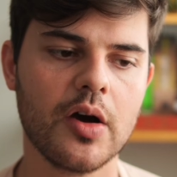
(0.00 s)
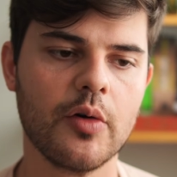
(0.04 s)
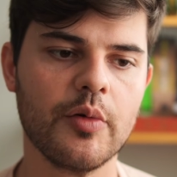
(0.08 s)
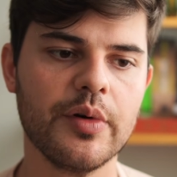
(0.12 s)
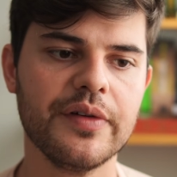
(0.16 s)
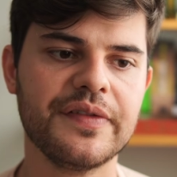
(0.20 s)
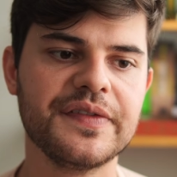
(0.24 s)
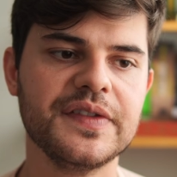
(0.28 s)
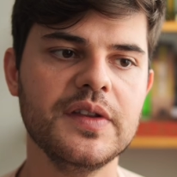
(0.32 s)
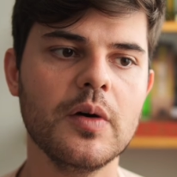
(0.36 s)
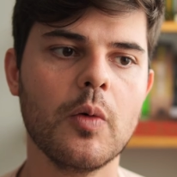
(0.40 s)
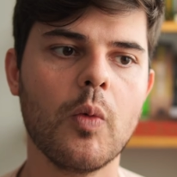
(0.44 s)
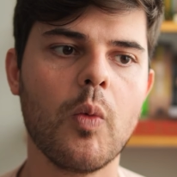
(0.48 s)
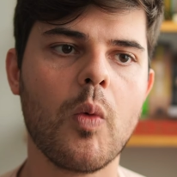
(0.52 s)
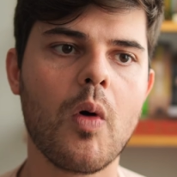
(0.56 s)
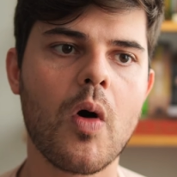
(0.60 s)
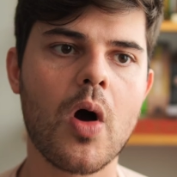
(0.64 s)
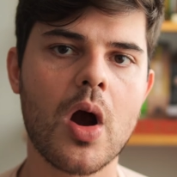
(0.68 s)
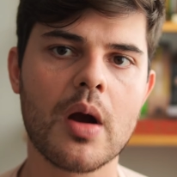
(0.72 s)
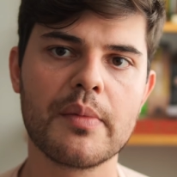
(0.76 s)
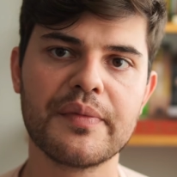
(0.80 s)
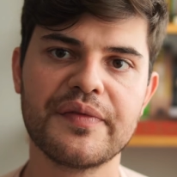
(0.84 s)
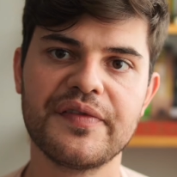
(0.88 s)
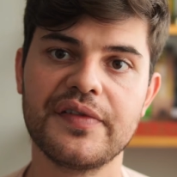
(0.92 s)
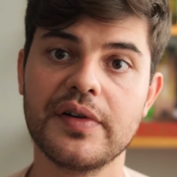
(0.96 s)
with the
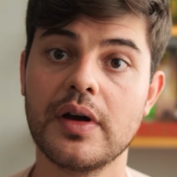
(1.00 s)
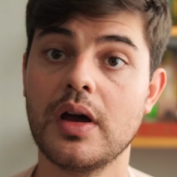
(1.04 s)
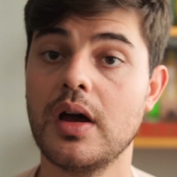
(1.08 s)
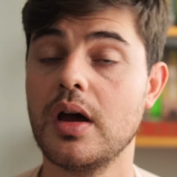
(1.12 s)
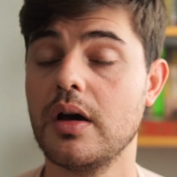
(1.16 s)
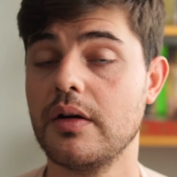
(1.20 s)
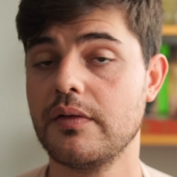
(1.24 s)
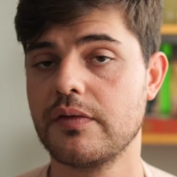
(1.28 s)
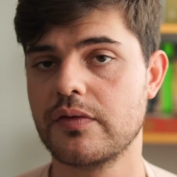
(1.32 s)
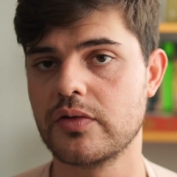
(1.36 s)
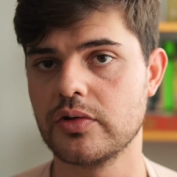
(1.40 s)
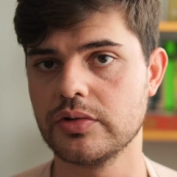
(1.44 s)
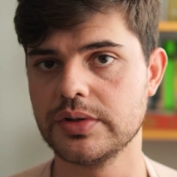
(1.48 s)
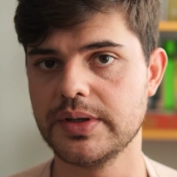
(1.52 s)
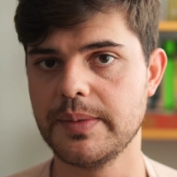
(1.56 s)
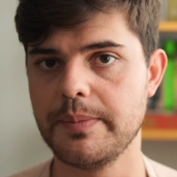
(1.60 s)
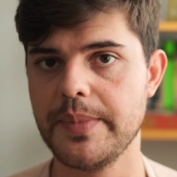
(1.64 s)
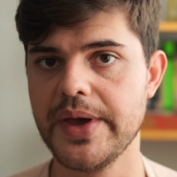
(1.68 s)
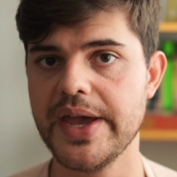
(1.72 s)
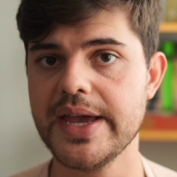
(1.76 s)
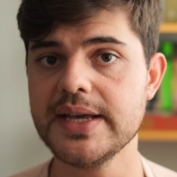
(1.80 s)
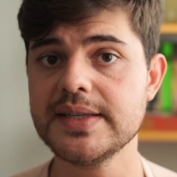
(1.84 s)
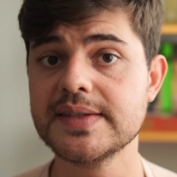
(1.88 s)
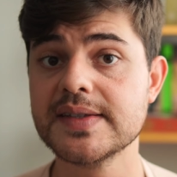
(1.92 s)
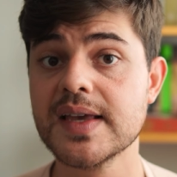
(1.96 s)
warmth from the
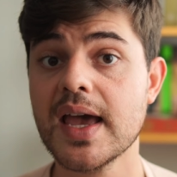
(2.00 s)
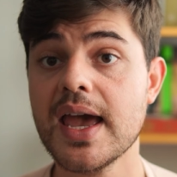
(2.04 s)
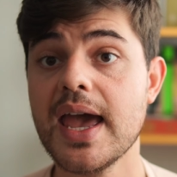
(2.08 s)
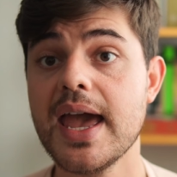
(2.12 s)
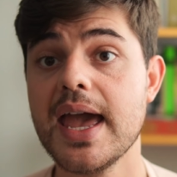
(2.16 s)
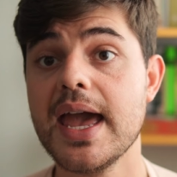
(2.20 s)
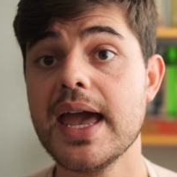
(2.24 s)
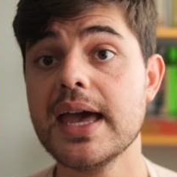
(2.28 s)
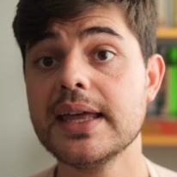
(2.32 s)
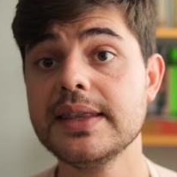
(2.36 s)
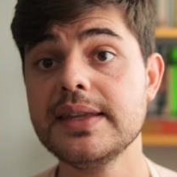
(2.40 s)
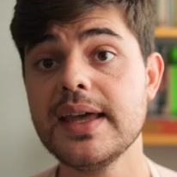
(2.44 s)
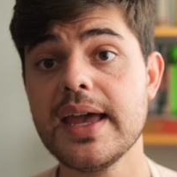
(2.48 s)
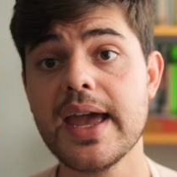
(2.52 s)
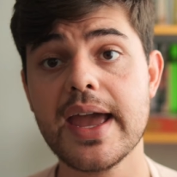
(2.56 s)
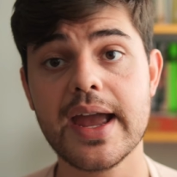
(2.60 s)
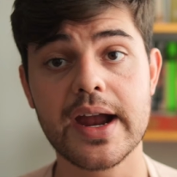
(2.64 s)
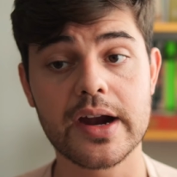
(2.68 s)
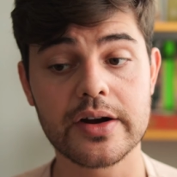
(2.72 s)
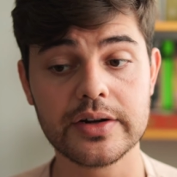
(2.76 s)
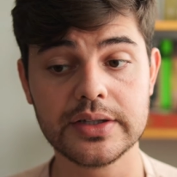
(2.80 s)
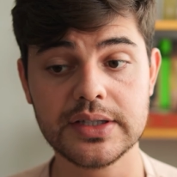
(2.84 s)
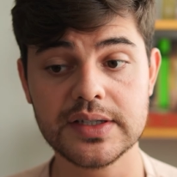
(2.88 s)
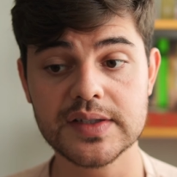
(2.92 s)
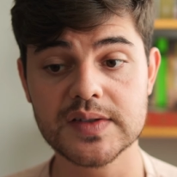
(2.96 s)
bass and the
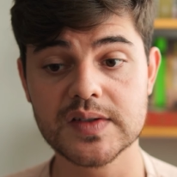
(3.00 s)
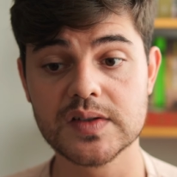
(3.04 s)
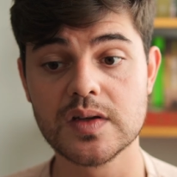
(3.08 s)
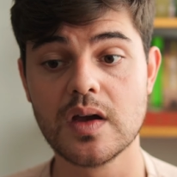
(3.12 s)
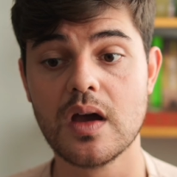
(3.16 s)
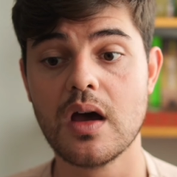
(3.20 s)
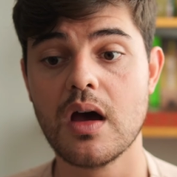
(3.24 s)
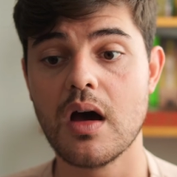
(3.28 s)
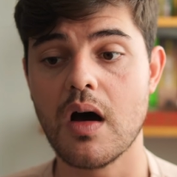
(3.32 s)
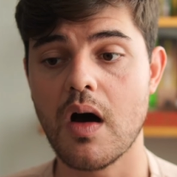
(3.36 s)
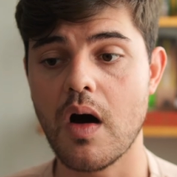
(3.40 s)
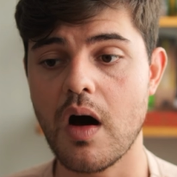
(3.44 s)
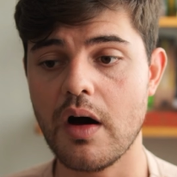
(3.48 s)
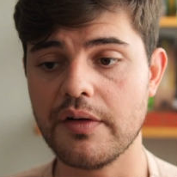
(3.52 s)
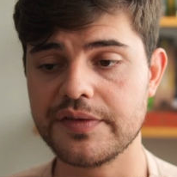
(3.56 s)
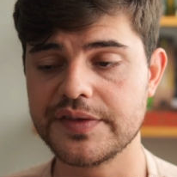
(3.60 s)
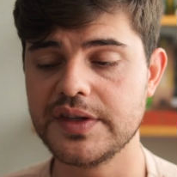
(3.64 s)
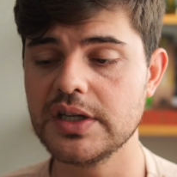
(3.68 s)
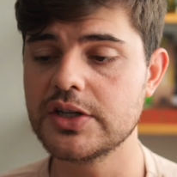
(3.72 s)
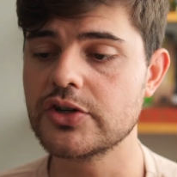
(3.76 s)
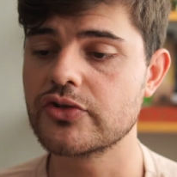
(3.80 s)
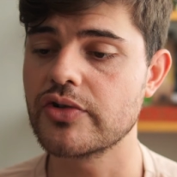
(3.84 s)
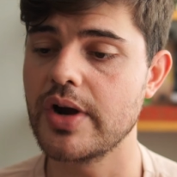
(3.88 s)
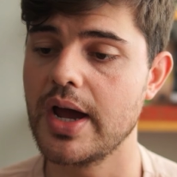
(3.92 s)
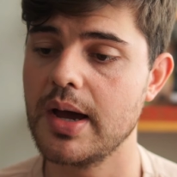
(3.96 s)
airiness of
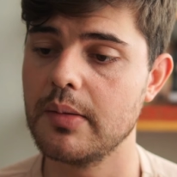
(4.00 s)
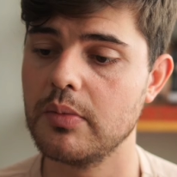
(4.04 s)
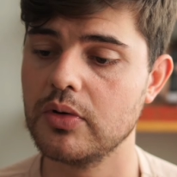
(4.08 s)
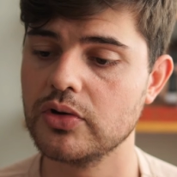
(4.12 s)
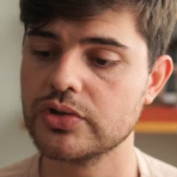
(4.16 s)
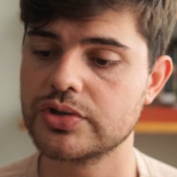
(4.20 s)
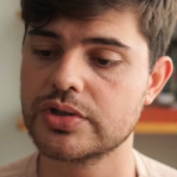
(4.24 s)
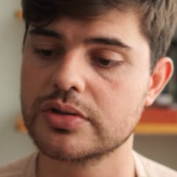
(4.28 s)
the treble.